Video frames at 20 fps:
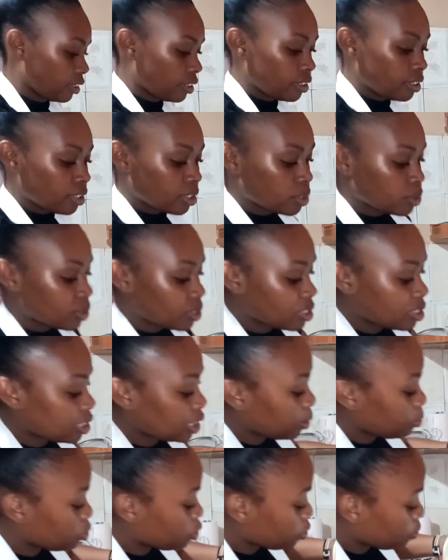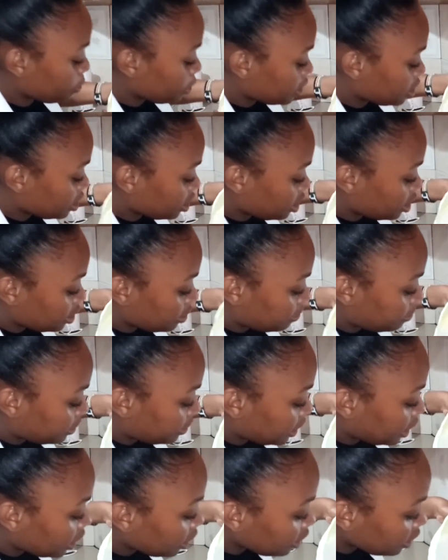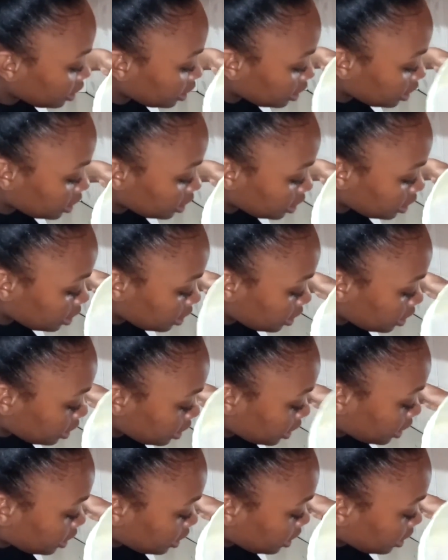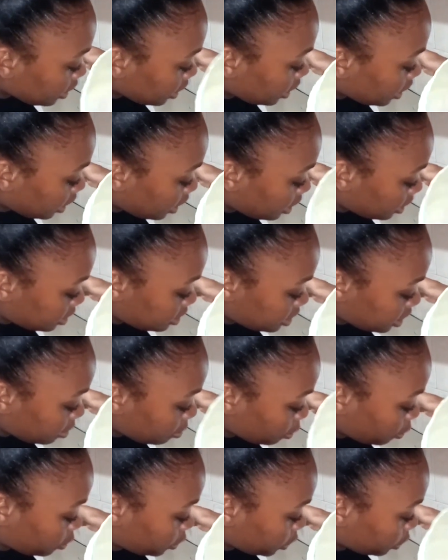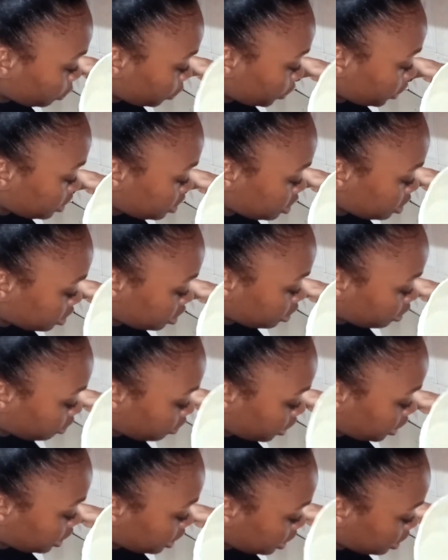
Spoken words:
it's time to beat in the flour and some of the wet ingredients.